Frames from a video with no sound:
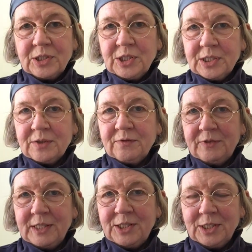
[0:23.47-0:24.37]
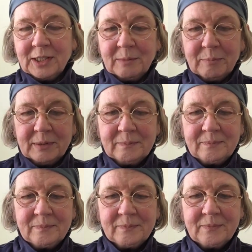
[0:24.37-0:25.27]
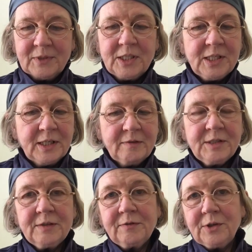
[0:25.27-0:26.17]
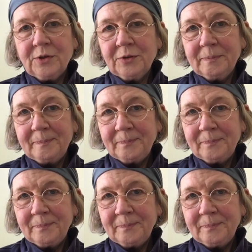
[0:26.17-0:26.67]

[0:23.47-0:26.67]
just finishing up. The servers have gone.